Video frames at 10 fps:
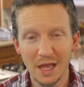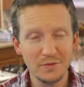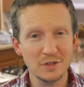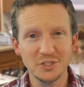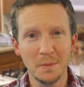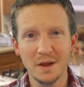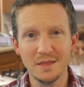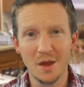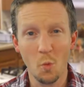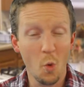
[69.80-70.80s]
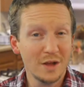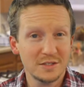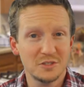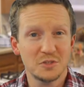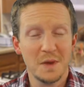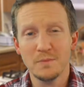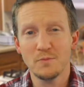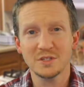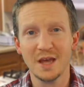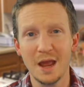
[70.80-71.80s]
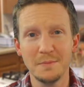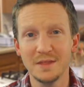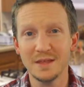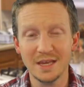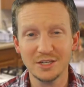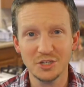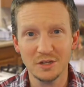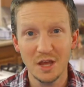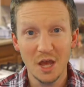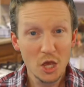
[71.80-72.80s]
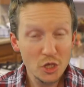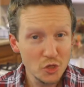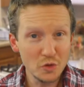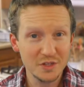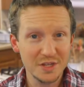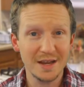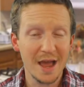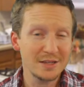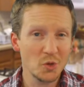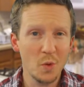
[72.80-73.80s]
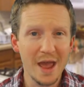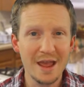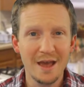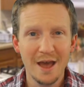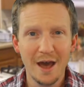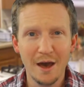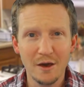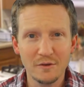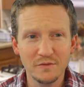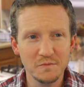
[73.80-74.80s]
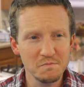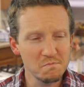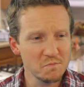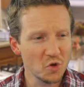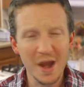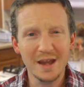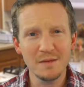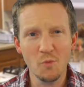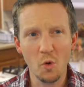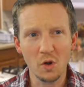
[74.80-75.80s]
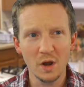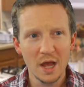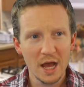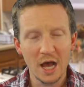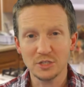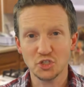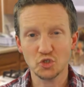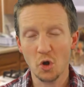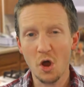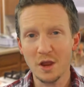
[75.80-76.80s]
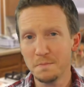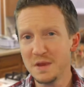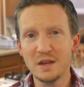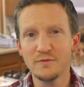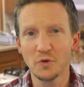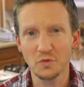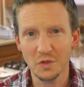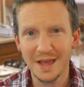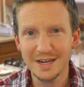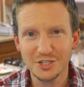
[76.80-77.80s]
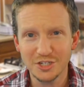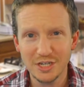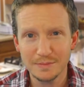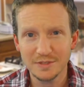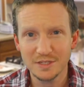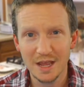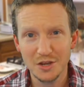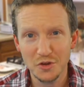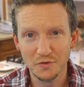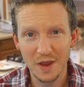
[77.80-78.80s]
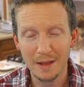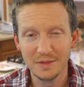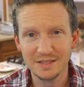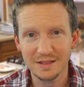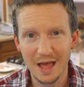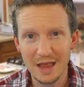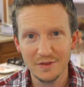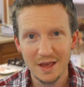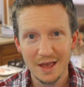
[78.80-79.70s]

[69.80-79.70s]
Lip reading: If you're somebody that wants to spend more time in the kitchen, using it as a way of creating more strong and meaningful relationships in your family's life,